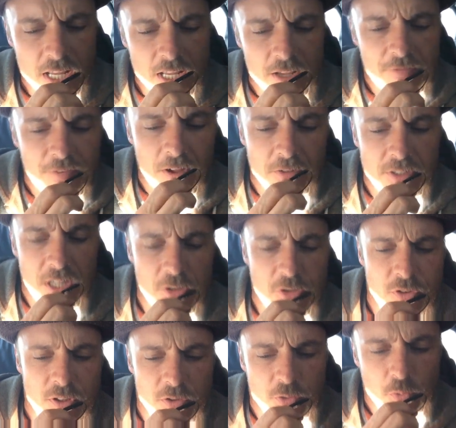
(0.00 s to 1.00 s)
If
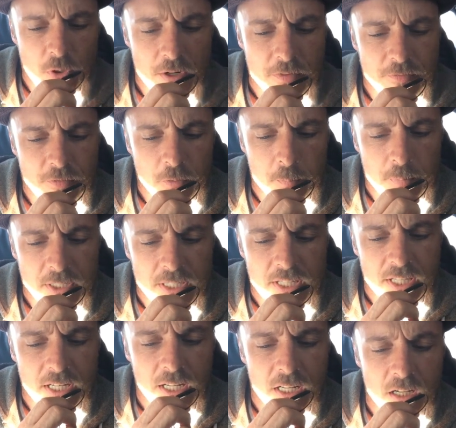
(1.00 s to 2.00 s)
foundation is great for
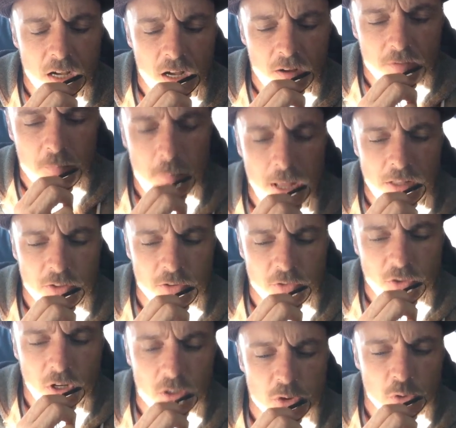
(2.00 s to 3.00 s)
beginning of balanced
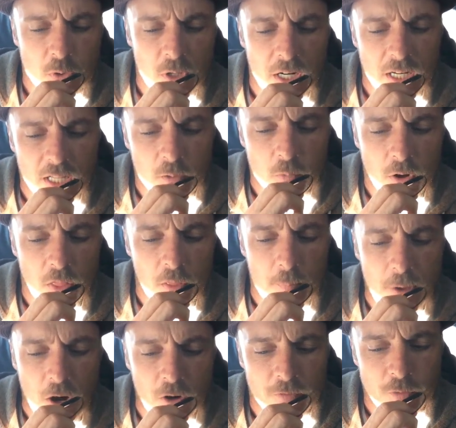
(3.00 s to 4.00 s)
dog training, one of the
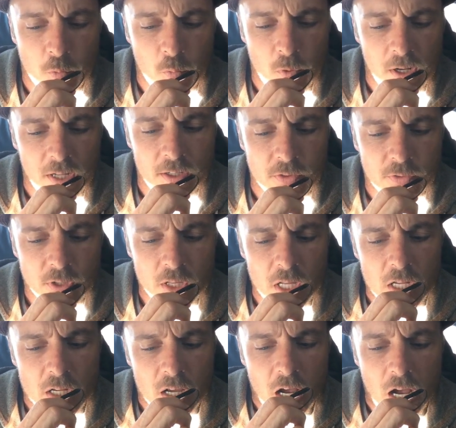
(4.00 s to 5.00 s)
powerful ways
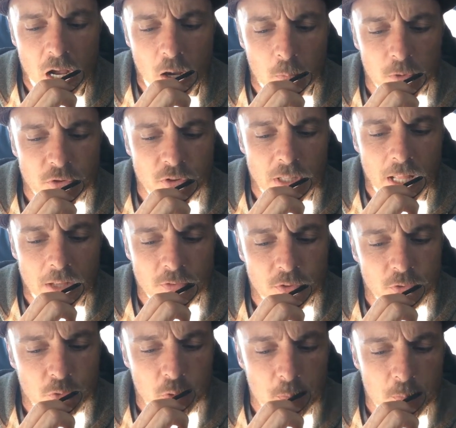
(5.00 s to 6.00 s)
which allows
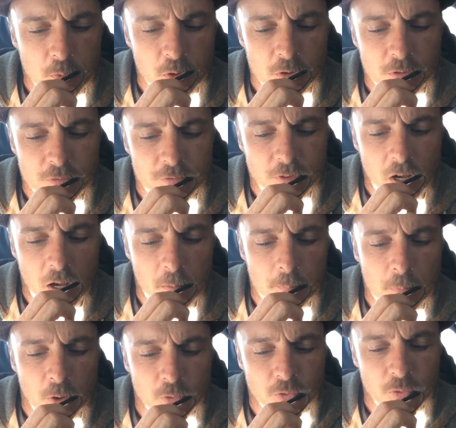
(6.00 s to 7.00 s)
us to remove
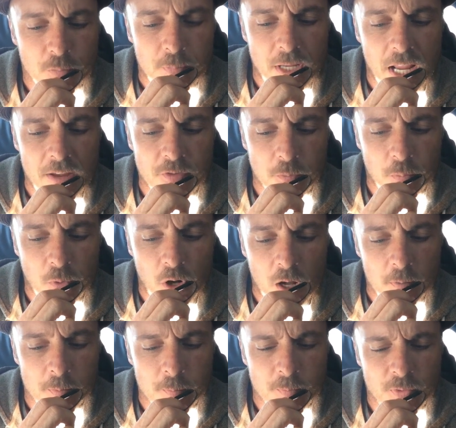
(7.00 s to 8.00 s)
most behavior
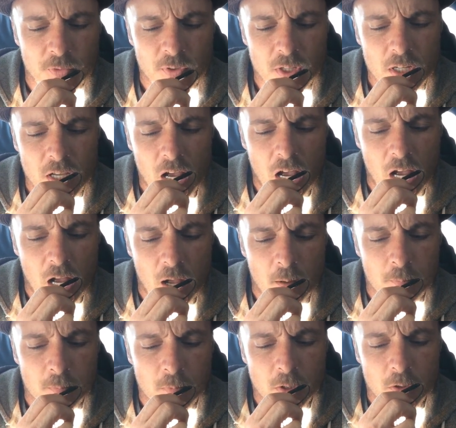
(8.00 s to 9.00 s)
problems,
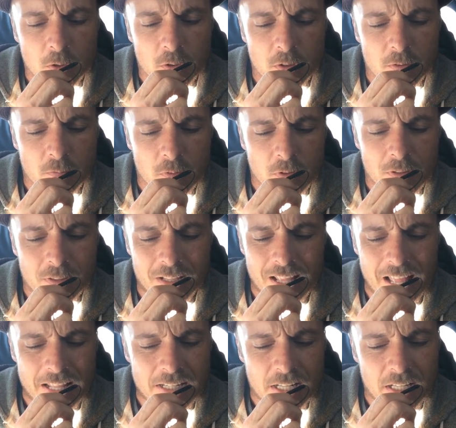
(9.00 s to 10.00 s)
and
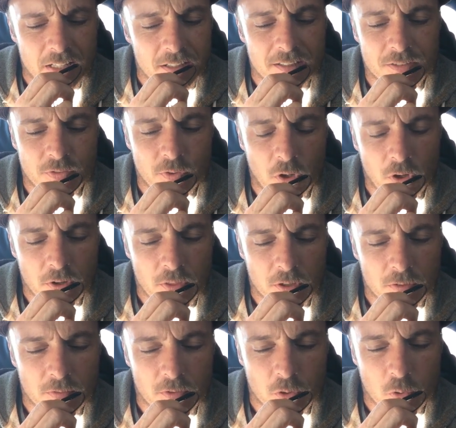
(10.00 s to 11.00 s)

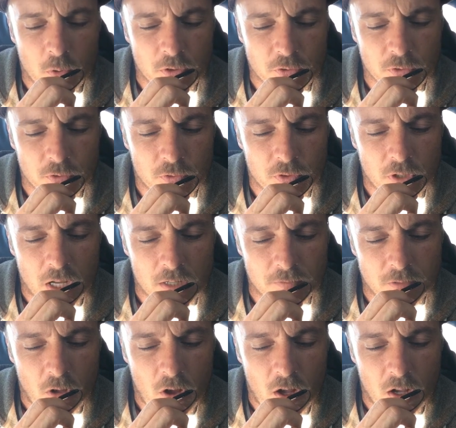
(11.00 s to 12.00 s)
the question's kind
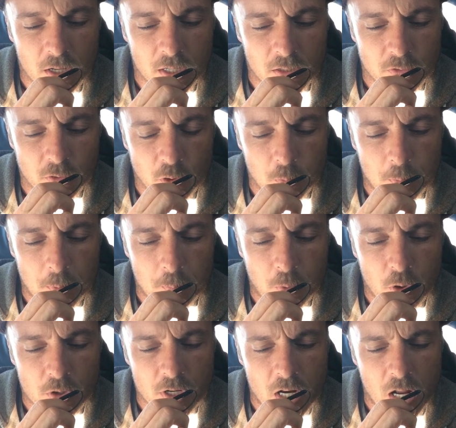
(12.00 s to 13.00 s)
of long and it's a little bit
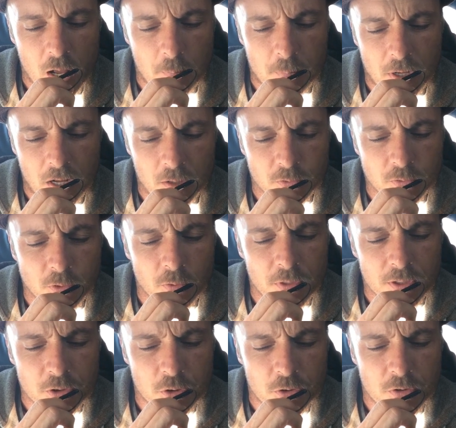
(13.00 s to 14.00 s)
broken up. So
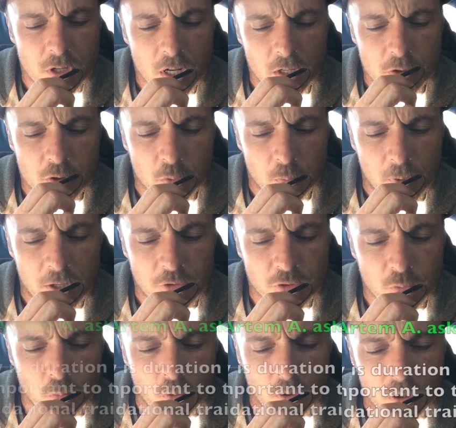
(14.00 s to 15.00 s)
then
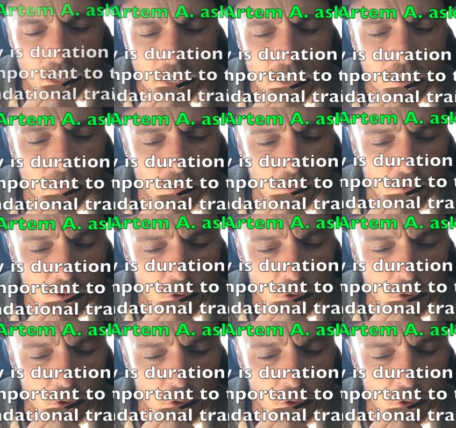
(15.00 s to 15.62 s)
duration work, I guess, is a